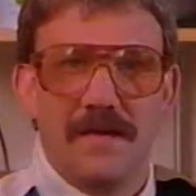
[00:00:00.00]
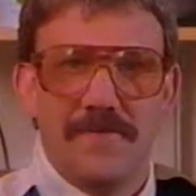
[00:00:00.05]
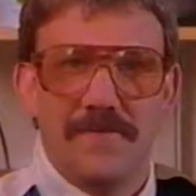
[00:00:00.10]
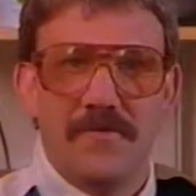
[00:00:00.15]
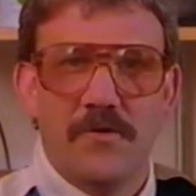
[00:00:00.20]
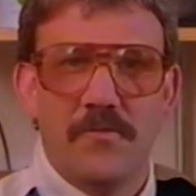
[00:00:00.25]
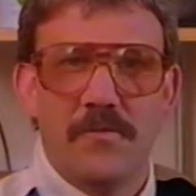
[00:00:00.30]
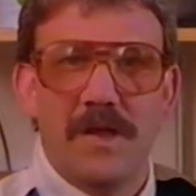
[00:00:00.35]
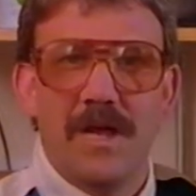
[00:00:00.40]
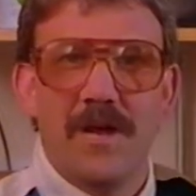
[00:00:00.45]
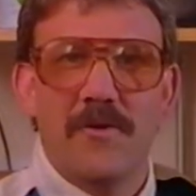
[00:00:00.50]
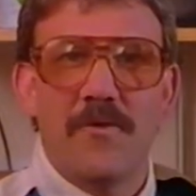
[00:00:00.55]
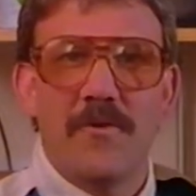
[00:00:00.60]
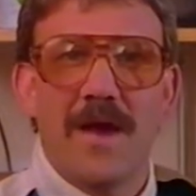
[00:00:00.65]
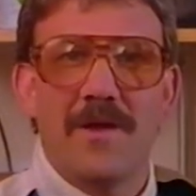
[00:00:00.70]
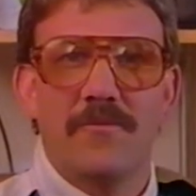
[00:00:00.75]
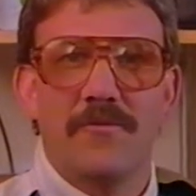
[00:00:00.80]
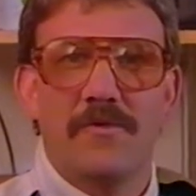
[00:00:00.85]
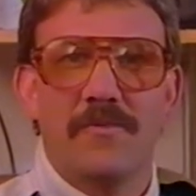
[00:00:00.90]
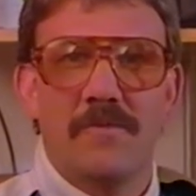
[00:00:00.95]
If you play
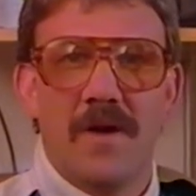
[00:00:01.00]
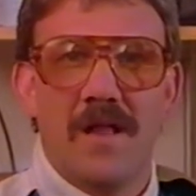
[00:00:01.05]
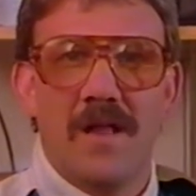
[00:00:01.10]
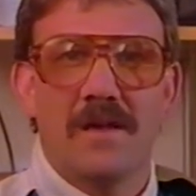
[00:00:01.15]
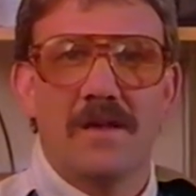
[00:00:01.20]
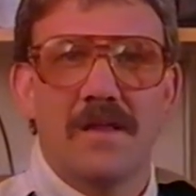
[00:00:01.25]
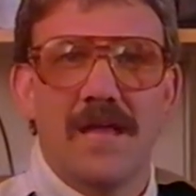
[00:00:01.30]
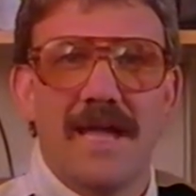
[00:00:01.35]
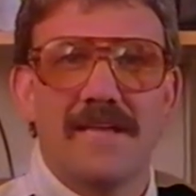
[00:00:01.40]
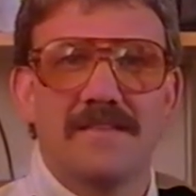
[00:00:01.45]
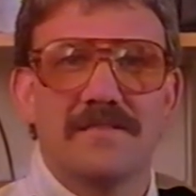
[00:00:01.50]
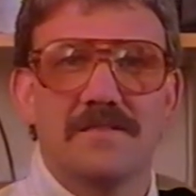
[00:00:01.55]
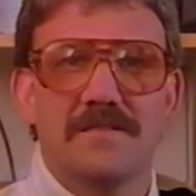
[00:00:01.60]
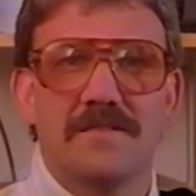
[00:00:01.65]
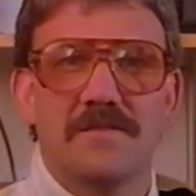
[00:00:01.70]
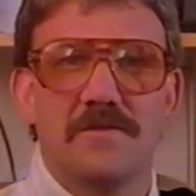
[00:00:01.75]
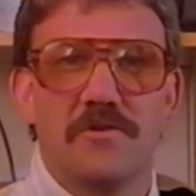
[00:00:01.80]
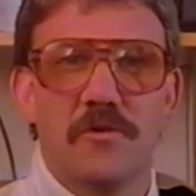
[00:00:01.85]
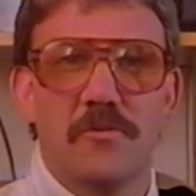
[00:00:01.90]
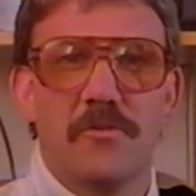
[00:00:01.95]
around with bottled gases,
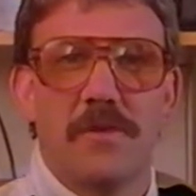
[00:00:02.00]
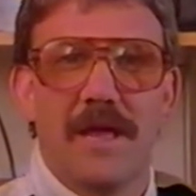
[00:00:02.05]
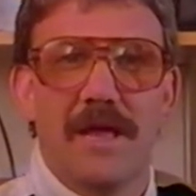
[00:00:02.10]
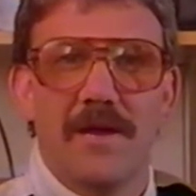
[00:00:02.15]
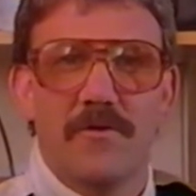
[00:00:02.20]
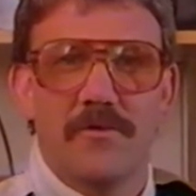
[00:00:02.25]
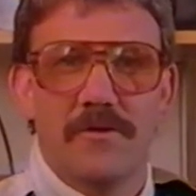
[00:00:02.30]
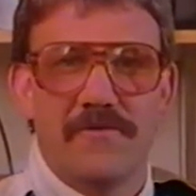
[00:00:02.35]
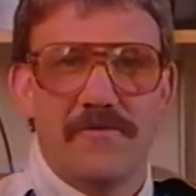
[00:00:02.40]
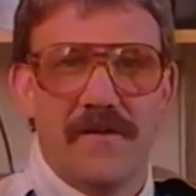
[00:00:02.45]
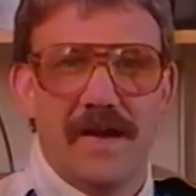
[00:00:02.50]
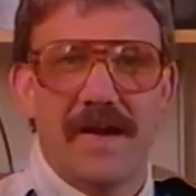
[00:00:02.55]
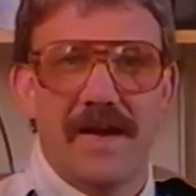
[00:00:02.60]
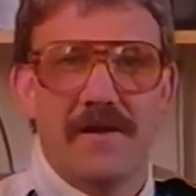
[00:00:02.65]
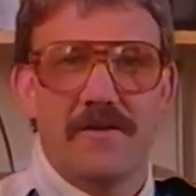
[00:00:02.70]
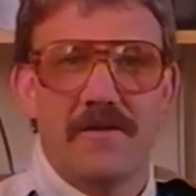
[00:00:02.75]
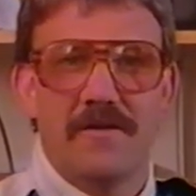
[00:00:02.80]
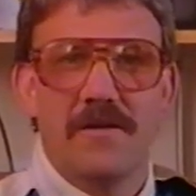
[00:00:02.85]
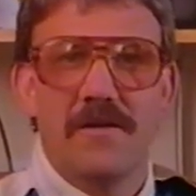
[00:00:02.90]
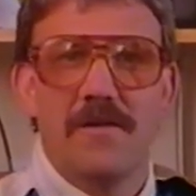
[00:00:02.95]
you're playing with
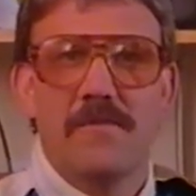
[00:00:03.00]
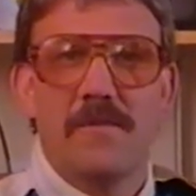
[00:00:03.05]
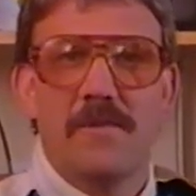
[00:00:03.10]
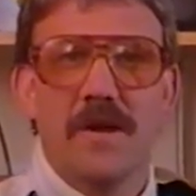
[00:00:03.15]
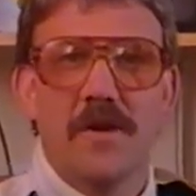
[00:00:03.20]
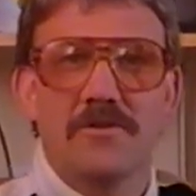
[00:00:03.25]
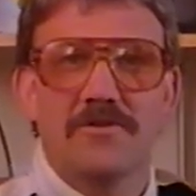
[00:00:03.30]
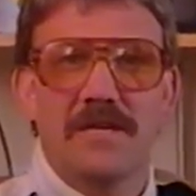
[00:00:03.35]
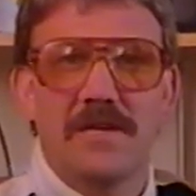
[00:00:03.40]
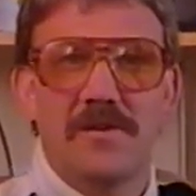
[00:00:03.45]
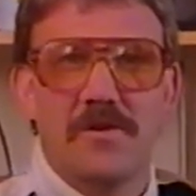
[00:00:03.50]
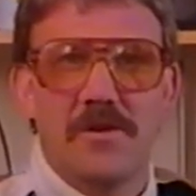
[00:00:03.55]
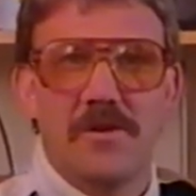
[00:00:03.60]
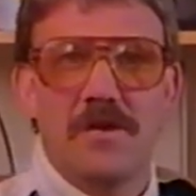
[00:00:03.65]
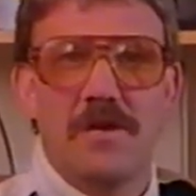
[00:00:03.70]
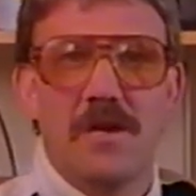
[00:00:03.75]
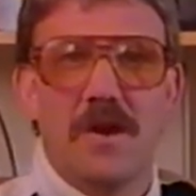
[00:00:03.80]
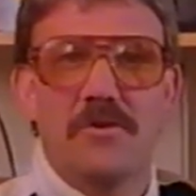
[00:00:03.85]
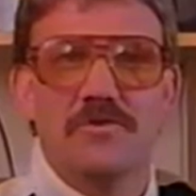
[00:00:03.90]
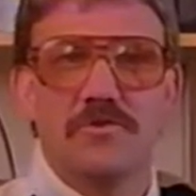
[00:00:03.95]
fire, because they could
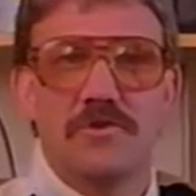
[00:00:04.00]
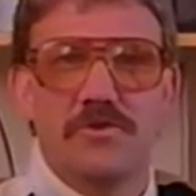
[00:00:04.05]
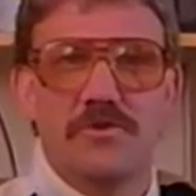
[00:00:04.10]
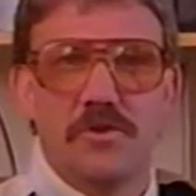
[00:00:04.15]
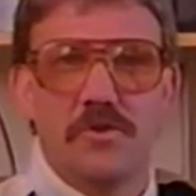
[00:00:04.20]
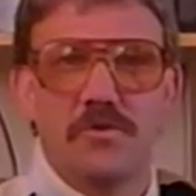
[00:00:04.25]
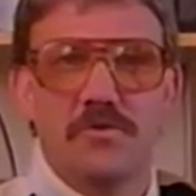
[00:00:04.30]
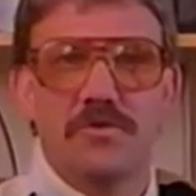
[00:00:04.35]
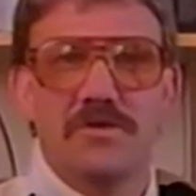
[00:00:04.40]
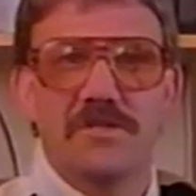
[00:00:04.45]
cause your tool